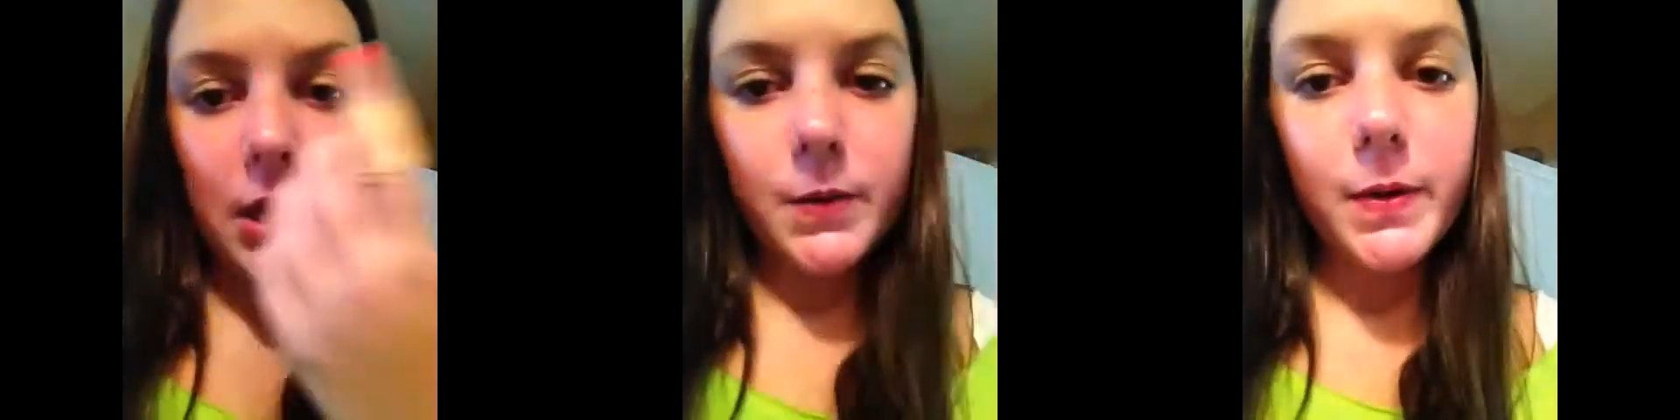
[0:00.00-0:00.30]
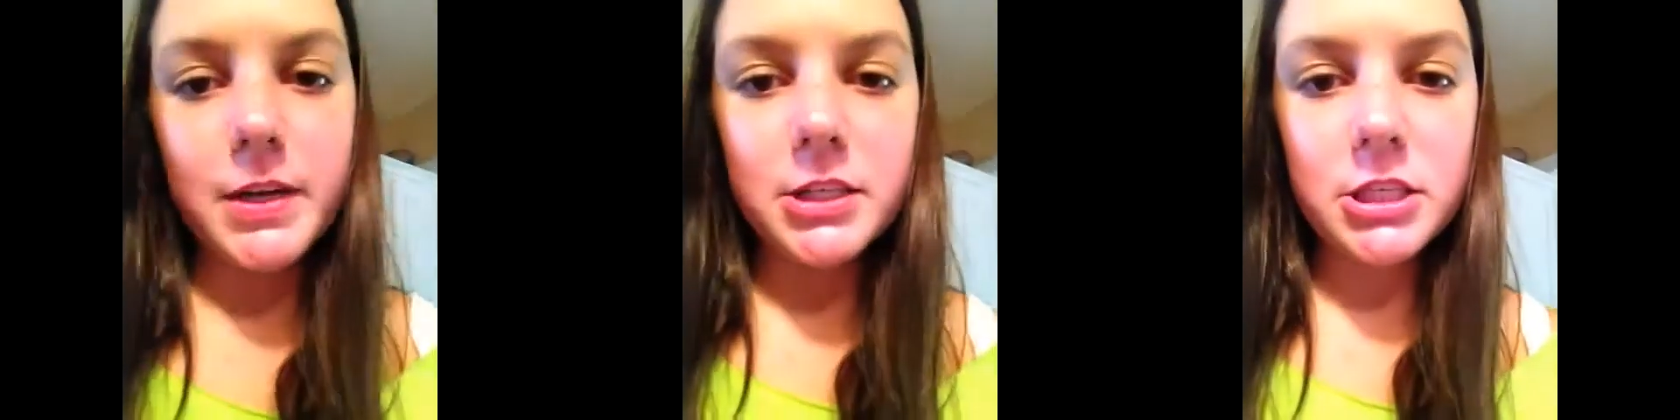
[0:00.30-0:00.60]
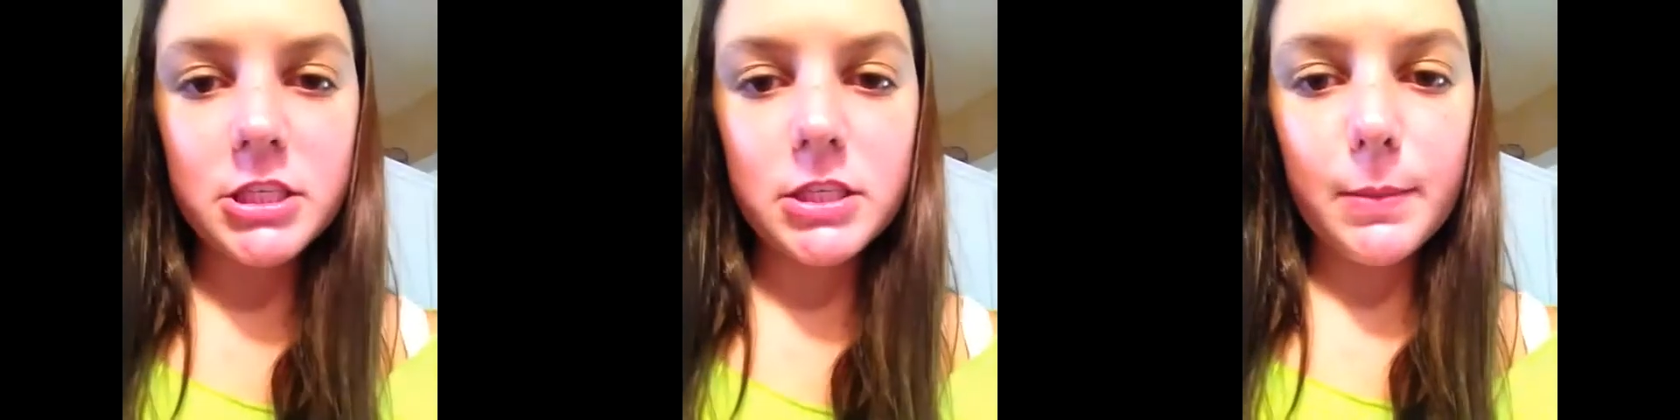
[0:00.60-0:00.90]
it
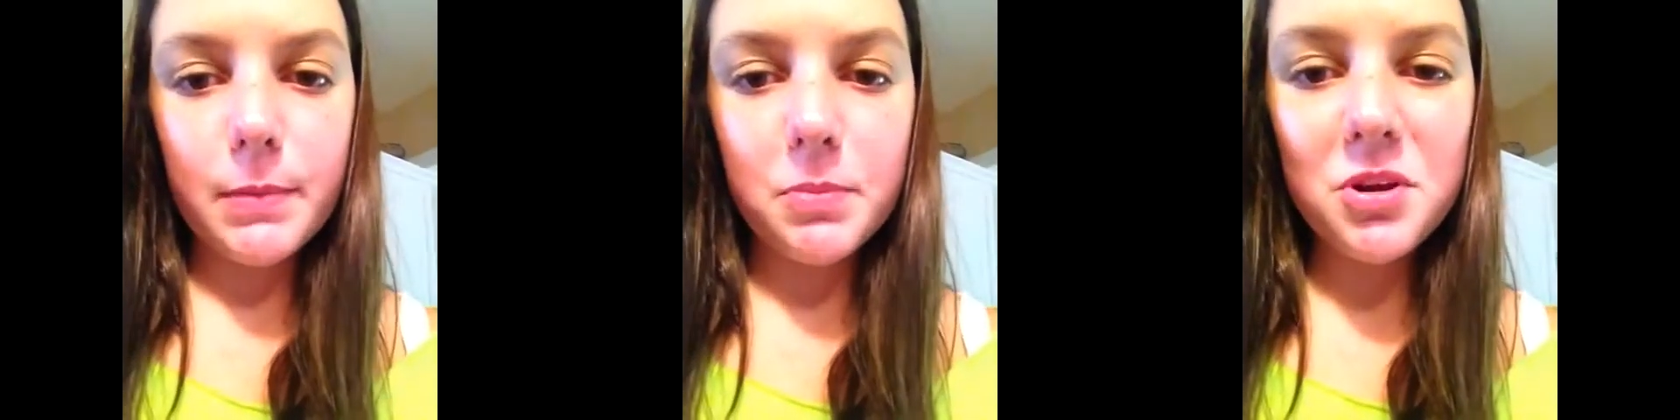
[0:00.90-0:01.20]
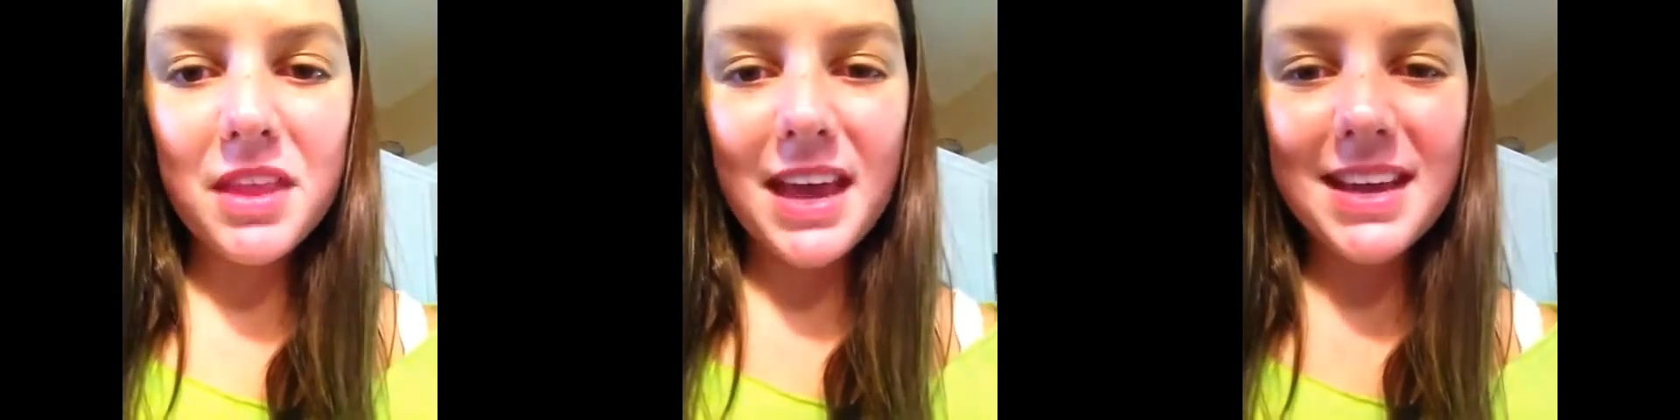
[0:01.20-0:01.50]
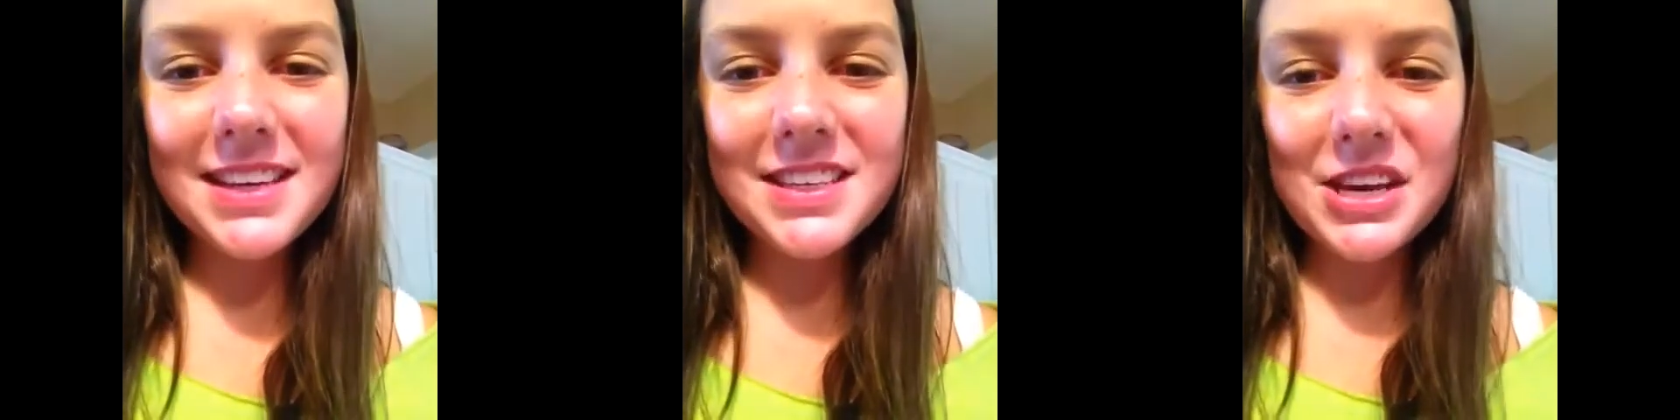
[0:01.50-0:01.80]
was my
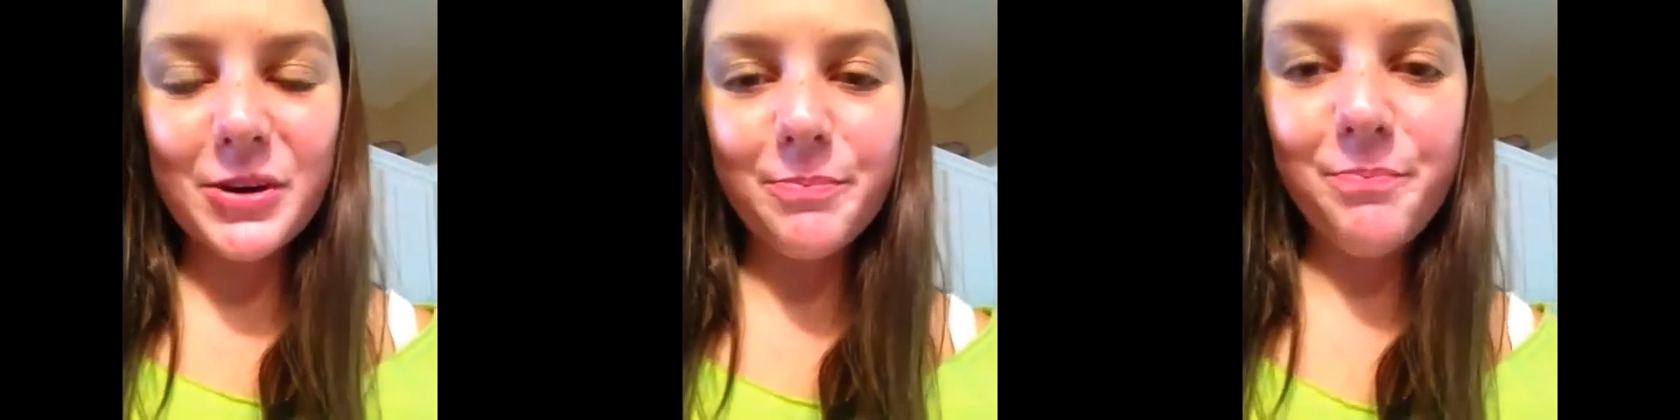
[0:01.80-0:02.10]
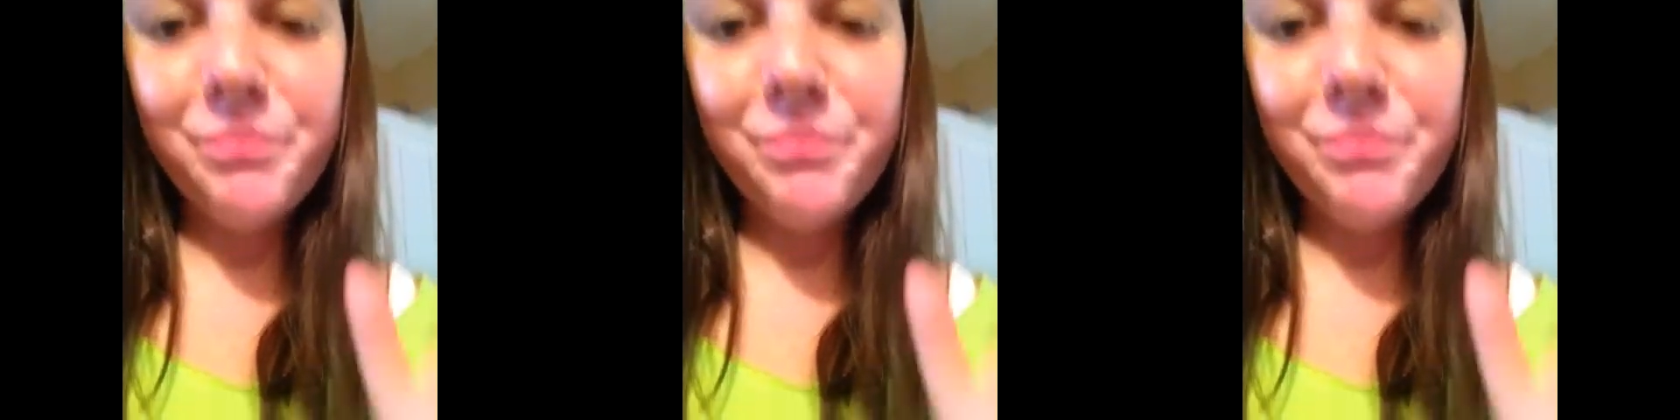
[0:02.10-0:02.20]
birthday. So,